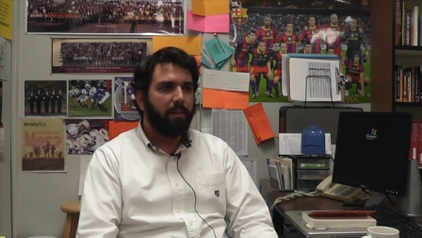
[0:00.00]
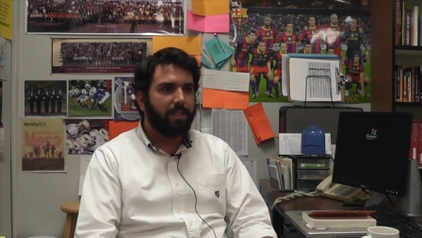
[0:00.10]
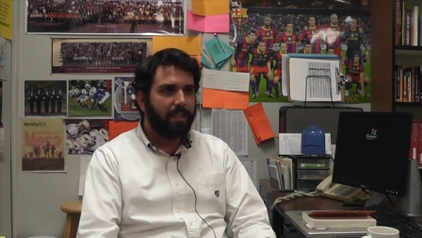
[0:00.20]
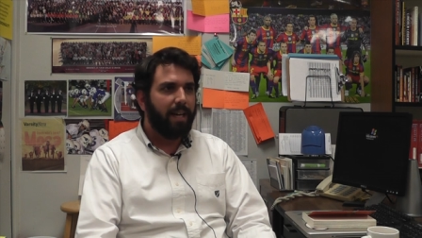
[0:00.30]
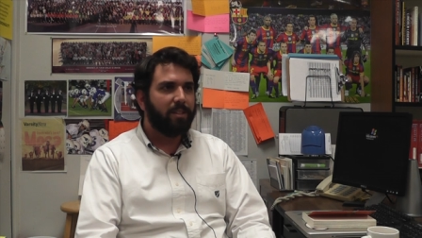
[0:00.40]
in
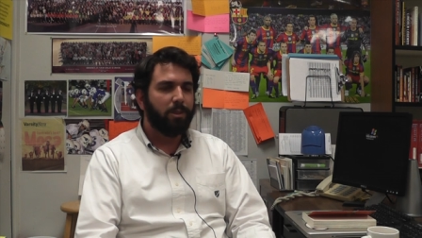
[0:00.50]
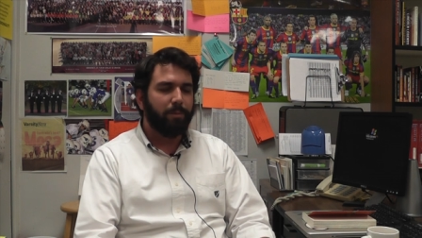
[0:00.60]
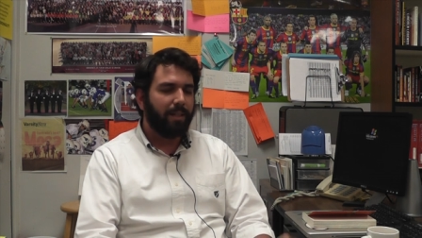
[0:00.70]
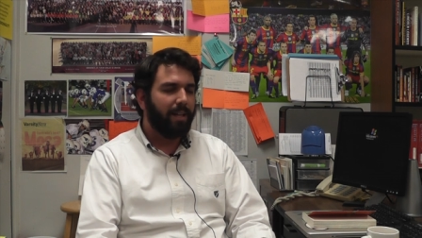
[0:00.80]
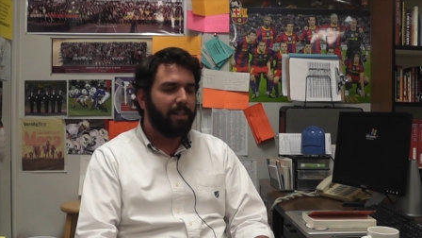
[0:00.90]
this
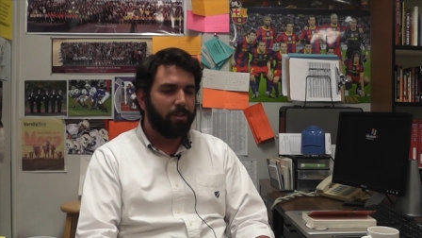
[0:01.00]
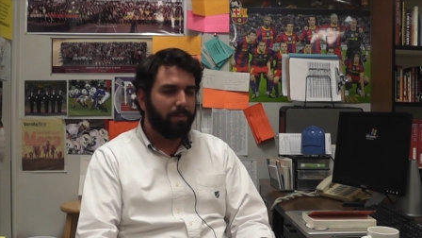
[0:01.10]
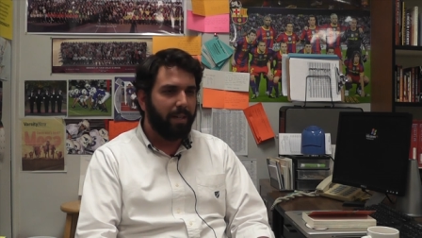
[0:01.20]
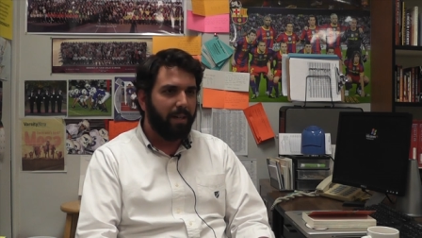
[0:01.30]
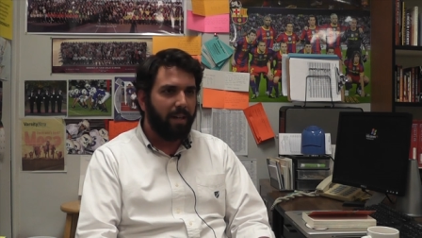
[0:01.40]
classroom, a classroom
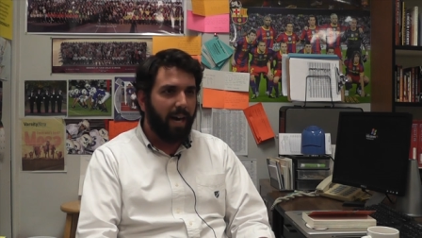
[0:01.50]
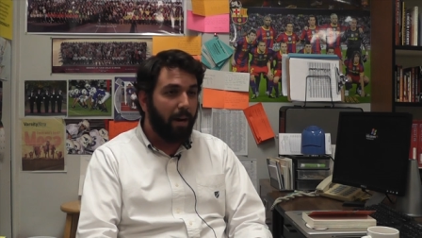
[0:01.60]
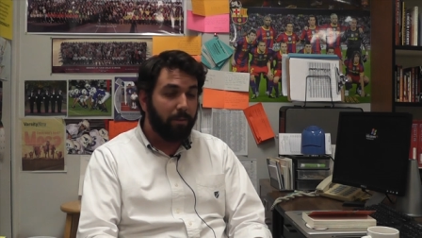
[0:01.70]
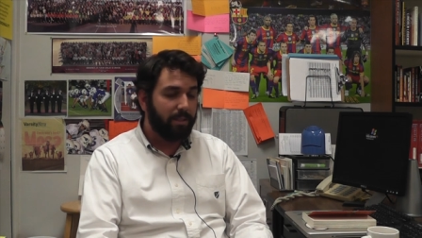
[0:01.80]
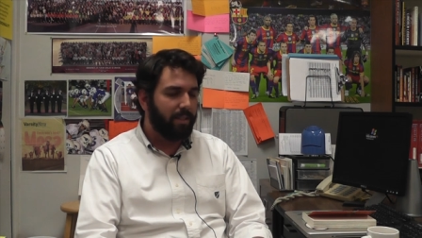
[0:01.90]
that I
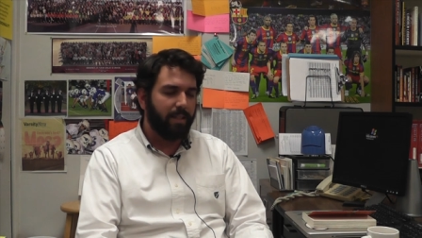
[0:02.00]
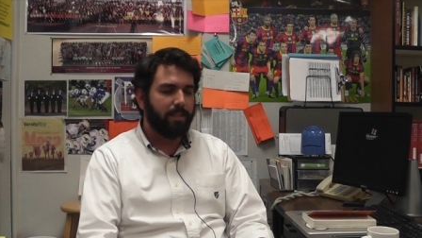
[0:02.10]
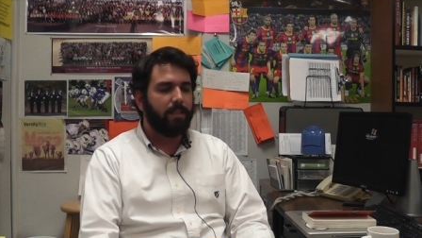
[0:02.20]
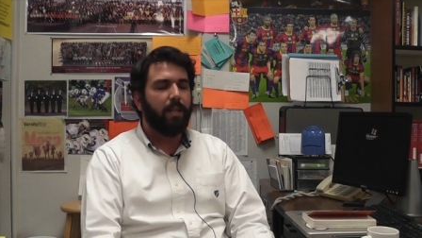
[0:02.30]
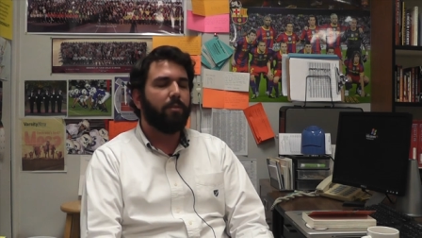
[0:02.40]
was in
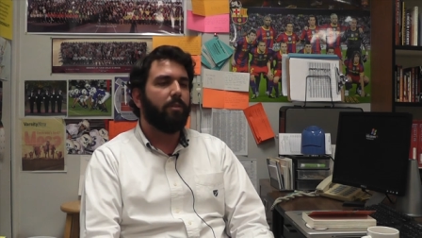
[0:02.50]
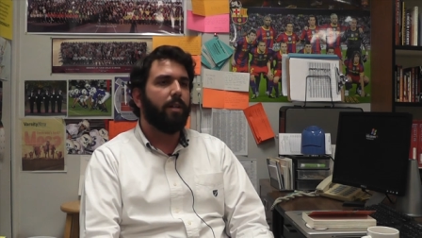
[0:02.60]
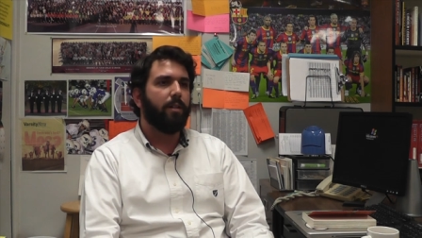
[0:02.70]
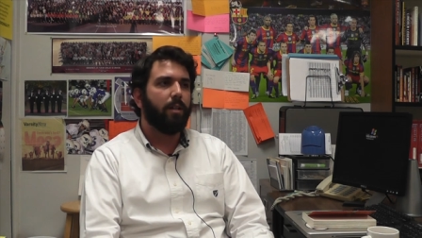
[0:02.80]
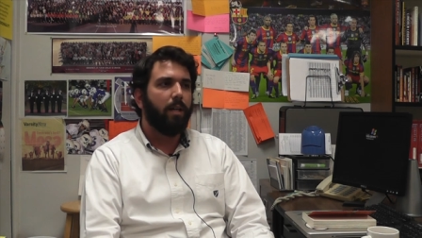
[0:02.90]
as a 10th
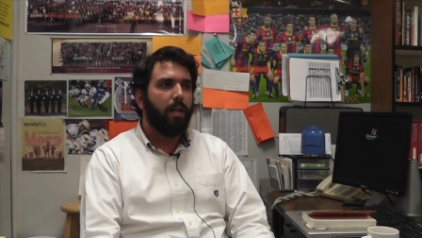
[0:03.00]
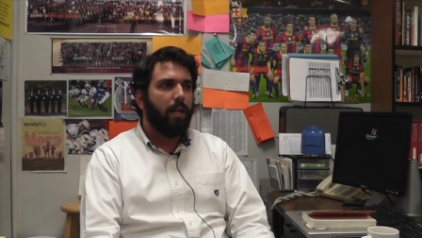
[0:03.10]
grader,